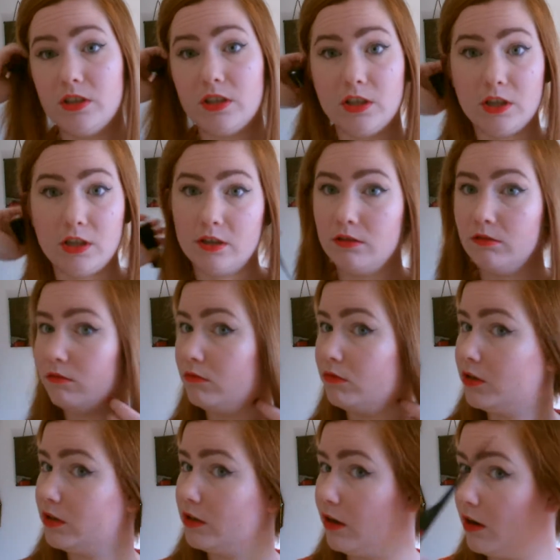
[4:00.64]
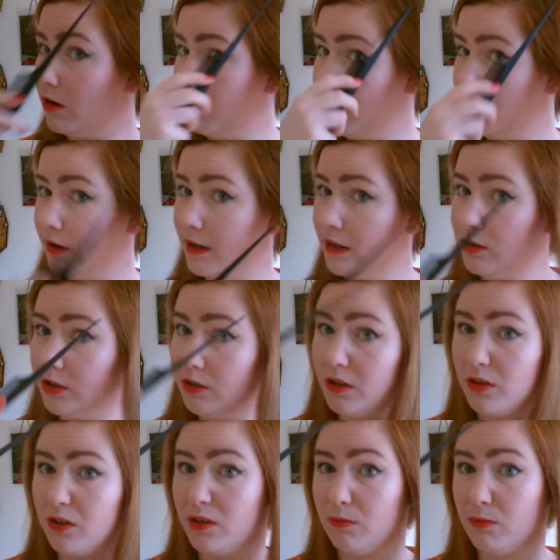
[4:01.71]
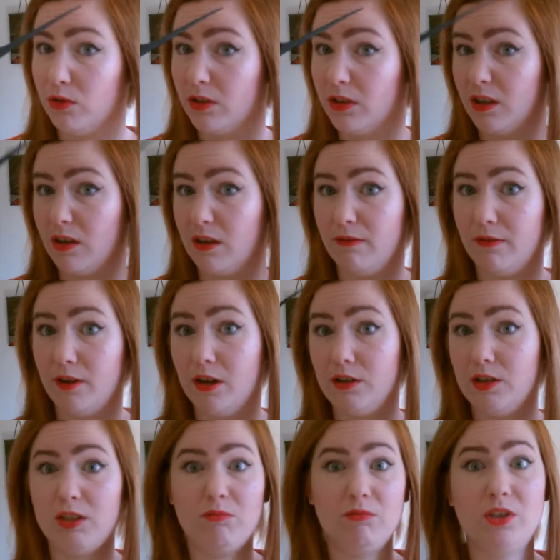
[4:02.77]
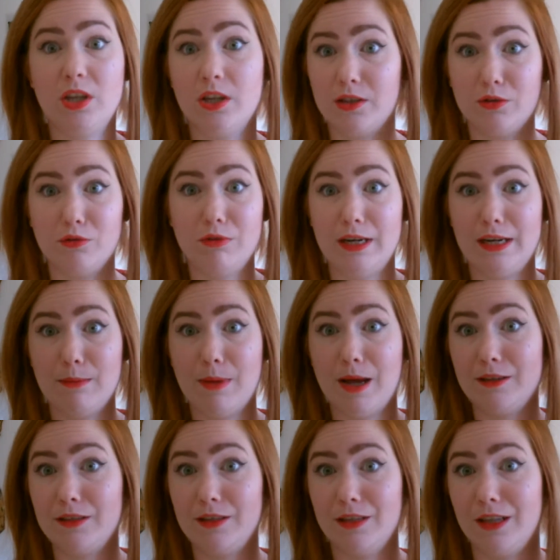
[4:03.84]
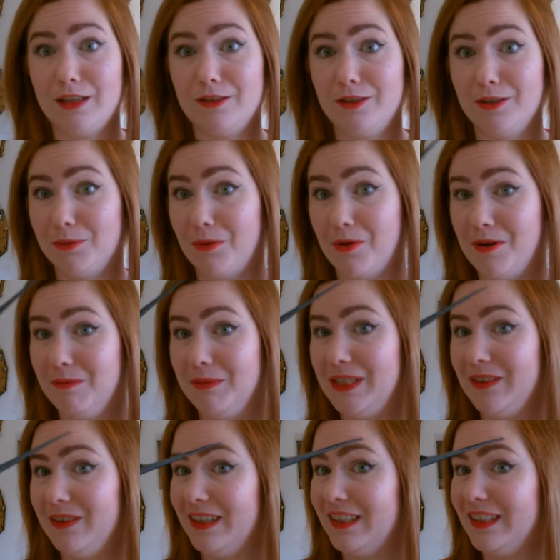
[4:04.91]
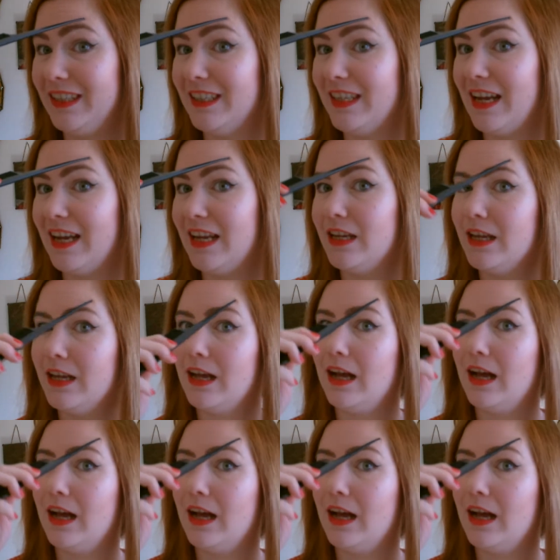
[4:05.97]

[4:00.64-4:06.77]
I'm just going to start by doing the smaller side first. Doesn't really matter, that's just what I'm doing today.